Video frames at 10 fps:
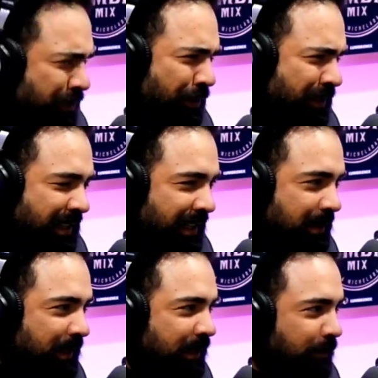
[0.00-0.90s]
most dudes it
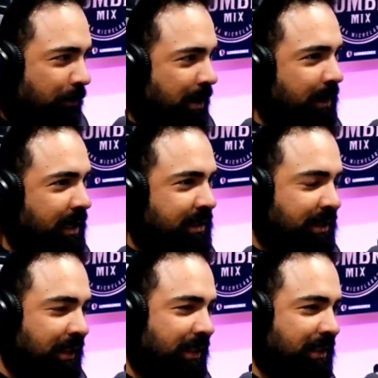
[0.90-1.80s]
is. But then with women,
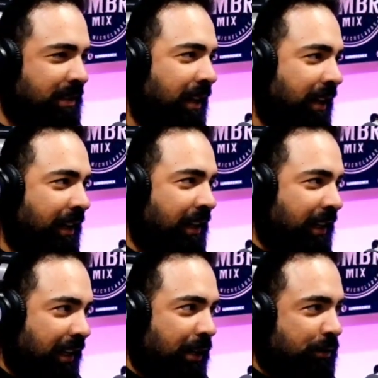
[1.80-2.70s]
it's like this
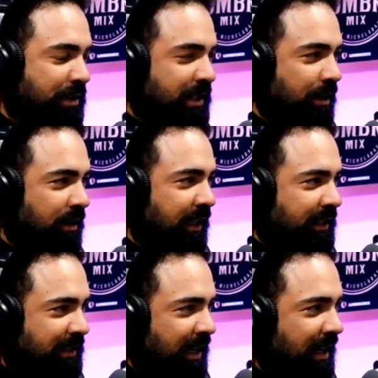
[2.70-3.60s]
huge deal. Like
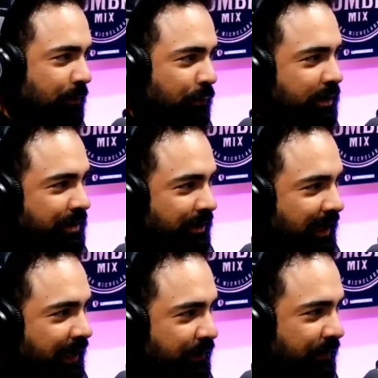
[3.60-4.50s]
this guy ruined your
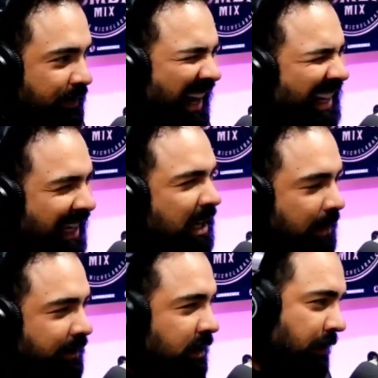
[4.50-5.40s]
life, and I get it. Maybe